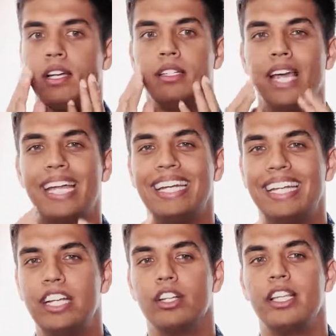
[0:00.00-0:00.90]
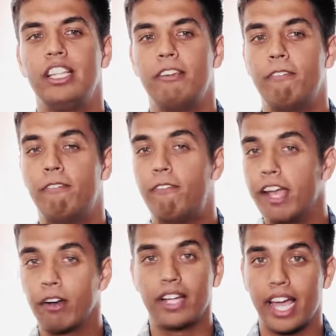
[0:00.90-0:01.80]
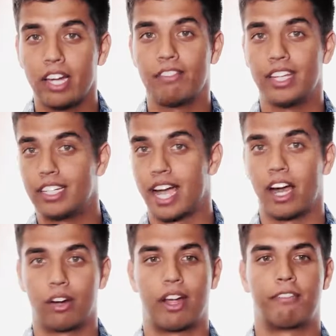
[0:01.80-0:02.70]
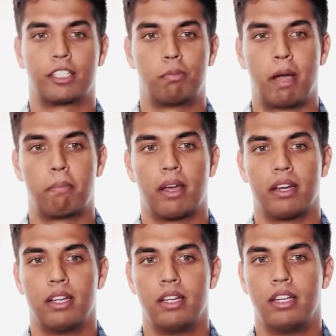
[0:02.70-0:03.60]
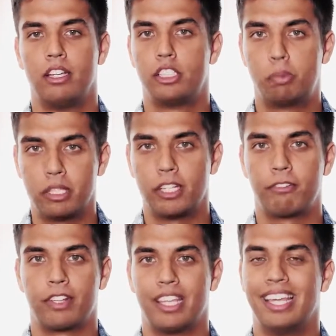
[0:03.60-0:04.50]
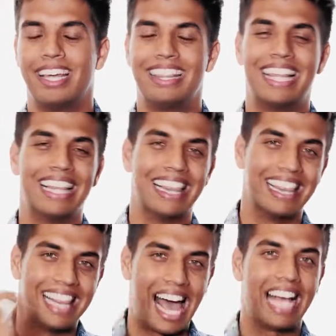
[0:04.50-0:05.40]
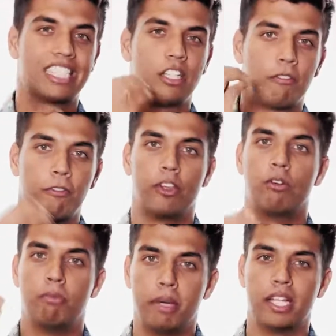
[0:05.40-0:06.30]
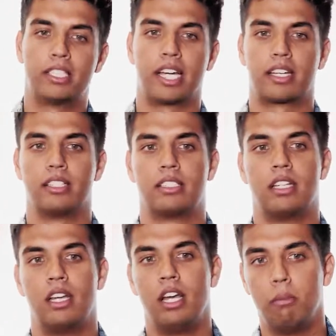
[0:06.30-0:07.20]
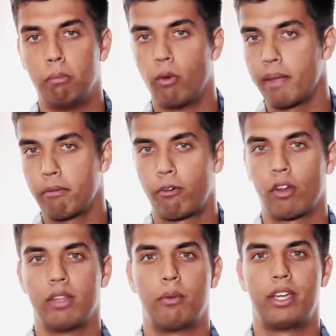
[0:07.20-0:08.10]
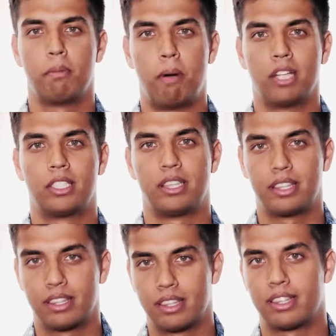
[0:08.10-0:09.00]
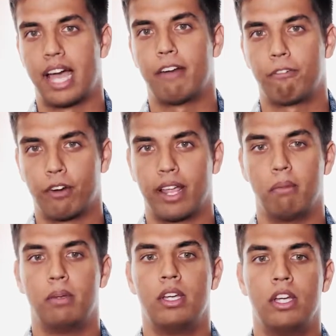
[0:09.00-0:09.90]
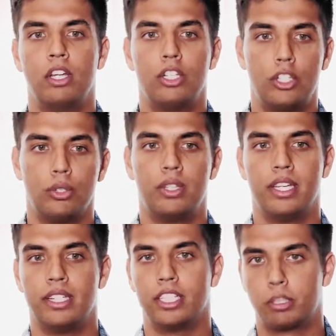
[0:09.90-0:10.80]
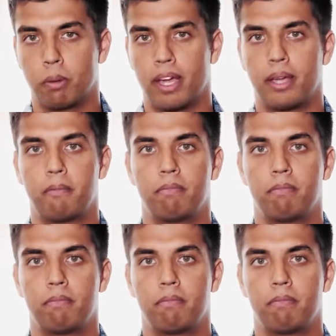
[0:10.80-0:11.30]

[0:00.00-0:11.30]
at nearly the very end of the entire graphics pipeline, specifically the last few milliseconds right before we composite that frame to the display.